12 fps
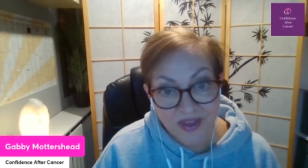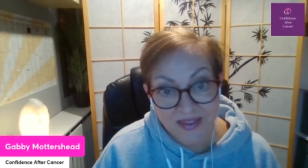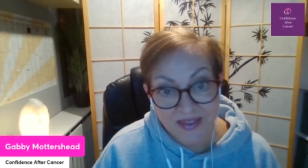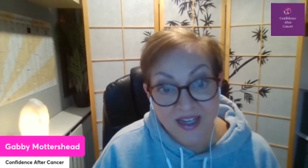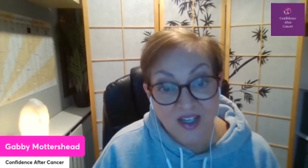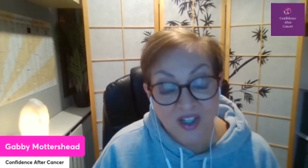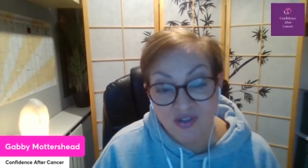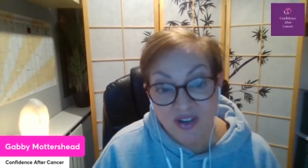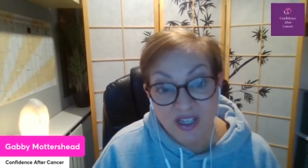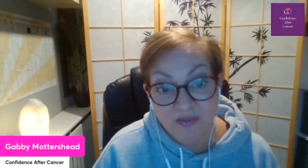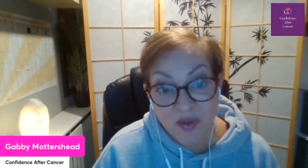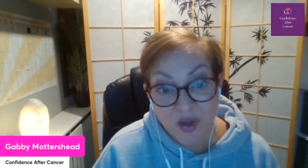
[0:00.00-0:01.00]
the industry
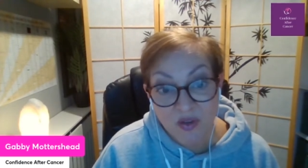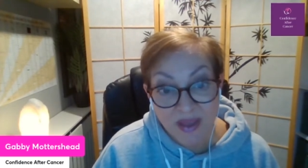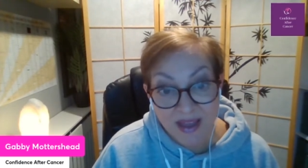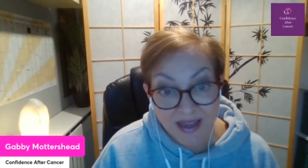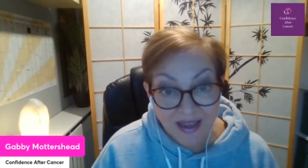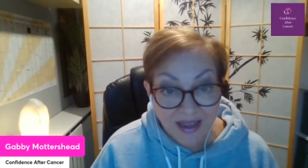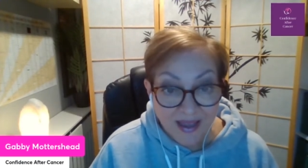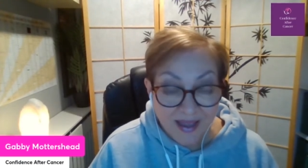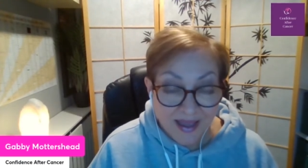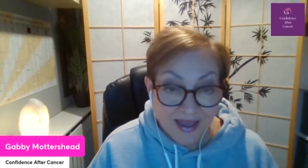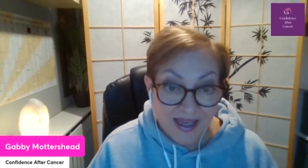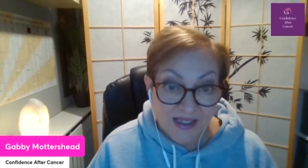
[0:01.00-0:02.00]
is booming,
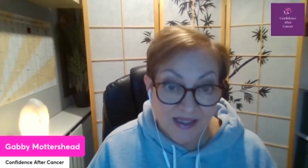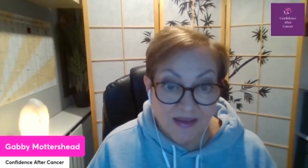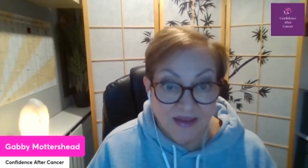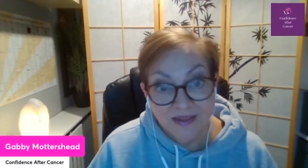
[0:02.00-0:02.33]
is